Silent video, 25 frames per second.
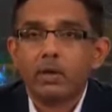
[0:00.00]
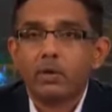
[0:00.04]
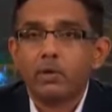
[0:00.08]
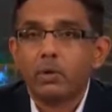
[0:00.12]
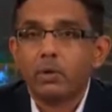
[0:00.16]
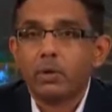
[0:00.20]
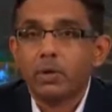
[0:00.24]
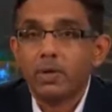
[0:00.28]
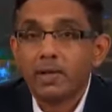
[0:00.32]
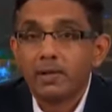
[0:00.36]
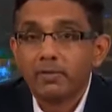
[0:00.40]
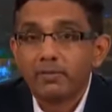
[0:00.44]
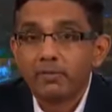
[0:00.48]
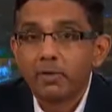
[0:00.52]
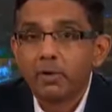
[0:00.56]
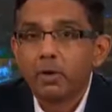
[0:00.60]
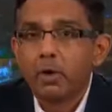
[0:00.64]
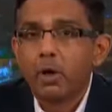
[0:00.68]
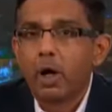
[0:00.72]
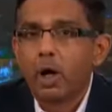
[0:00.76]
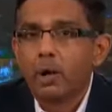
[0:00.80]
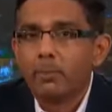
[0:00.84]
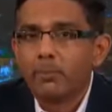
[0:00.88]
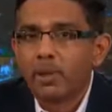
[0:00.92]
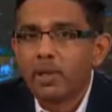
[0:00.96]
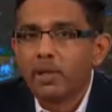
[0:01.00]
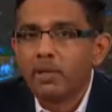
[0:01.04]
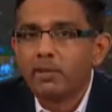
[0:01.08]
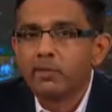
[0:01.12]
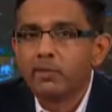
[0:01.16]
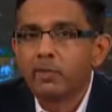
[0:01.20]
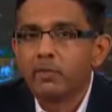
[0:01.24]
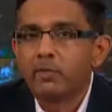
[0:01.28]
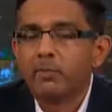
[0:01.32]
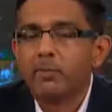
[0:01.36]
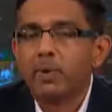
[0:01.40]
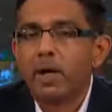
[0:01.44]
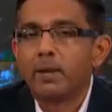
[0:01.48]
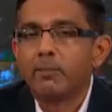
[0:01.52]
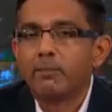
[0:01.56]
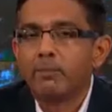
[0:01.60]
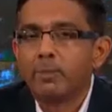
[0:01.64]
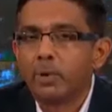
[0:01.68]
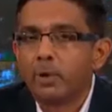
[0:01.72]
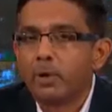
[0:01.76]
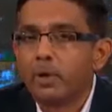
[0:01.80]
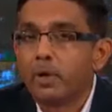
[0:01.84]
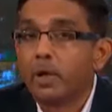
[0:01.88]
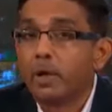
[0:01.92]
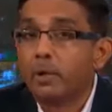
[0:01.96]
to lift copies of my
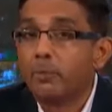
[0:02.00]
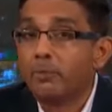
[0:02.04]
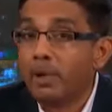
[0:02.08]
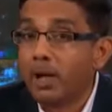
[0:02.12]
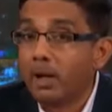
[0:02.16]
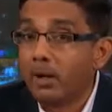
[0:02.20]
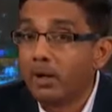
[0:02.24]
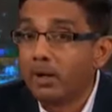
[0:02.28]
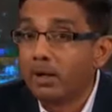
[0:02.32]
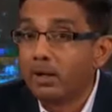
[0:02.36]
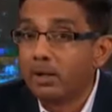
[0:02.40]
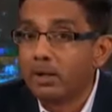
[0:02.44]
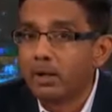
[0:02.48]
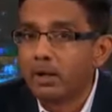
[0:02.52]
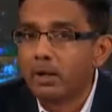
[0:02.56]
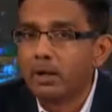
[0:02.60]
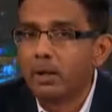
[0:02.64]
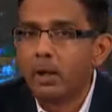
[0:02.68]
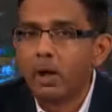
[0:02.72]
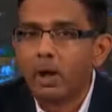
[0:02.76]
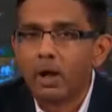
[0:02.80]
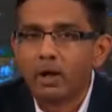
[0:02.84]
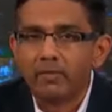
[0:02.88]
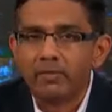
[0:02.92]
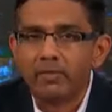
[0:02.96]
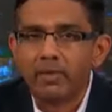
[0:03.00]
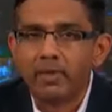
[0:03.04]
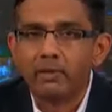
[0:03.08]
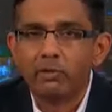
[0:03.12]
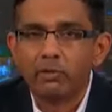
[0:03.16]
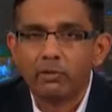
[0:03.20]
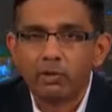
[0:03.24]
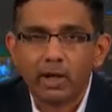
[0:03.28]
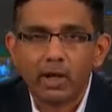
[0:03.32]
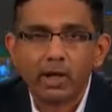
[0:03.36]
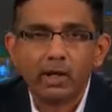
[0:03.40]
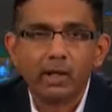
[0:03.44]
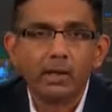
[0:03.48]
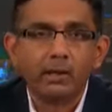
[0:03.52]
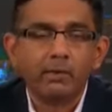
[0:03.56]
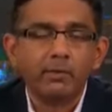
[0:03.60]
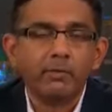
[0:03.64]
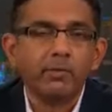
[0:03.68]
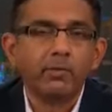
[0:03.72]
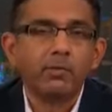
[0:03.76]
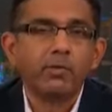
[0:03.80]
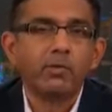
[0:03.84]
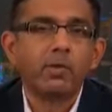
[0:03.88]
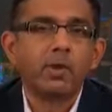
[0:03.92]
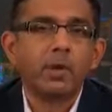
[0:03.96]
book America off its
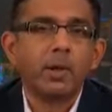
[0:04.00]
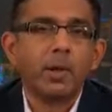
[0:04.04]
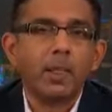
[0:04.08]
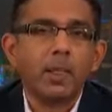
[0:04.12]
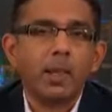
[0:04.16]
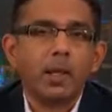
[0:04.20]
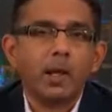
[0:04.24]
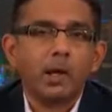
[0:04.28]
shelves,